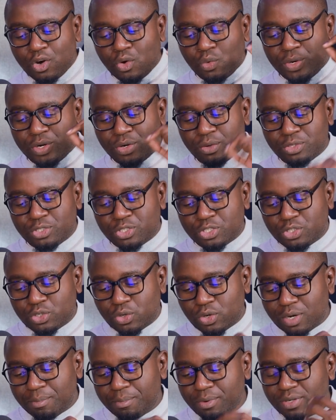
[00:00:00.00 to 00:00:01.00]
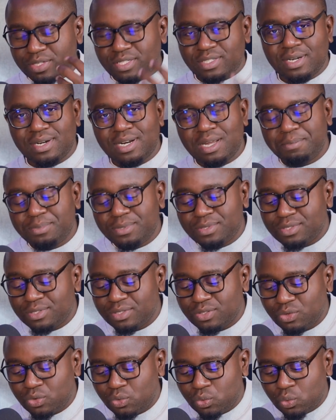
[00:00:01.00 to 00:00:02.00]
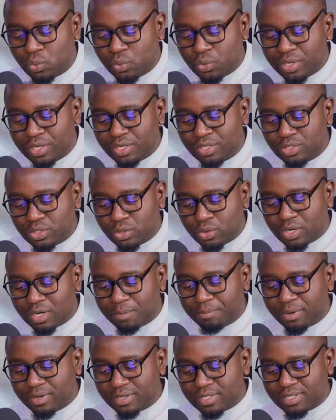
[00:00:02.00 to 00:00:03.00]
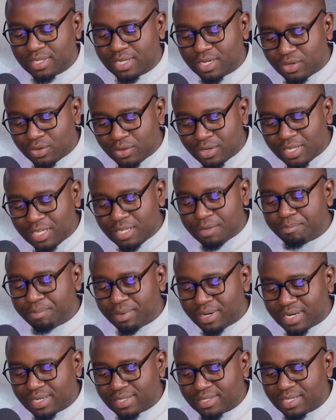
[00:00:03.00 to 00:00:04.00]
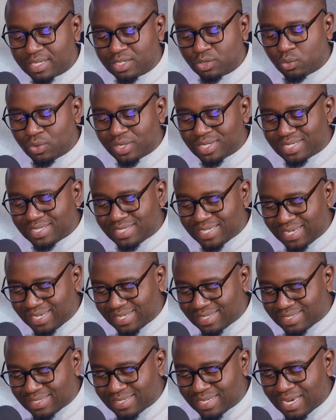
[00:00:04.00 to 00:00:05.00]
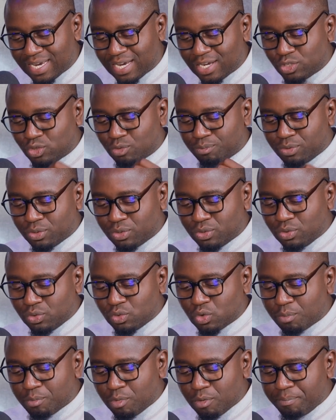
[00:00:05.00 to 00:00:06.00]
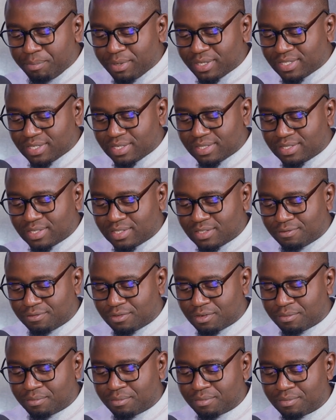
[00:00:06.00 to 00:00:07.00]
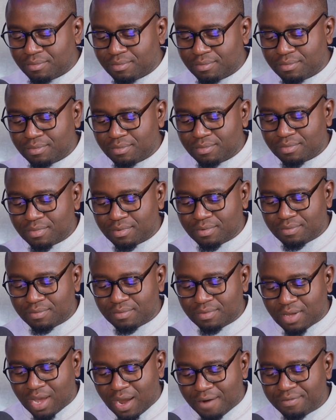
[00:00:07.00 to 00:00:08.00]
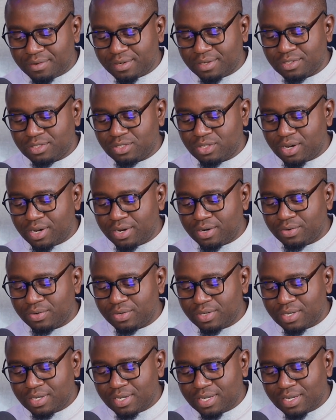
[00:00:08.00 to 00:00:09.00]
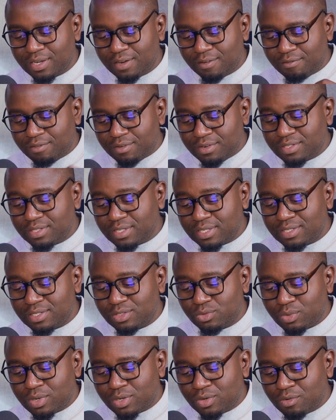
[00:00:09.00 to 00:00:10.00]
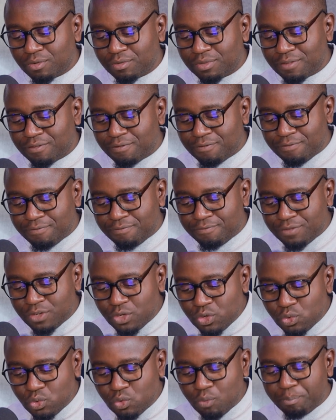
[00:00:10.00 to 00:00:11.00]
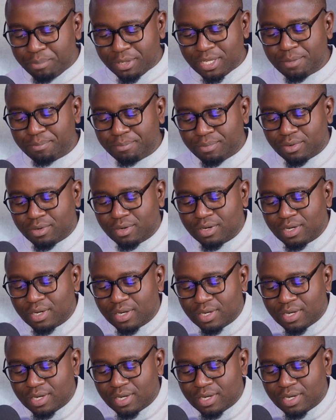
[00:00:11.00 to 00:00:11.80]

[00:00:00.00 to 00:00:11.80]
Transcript: we don't just talk about startups, we talk about scale, impact, and what it takes to build global businesses from the African soil. Vincent is one of the few people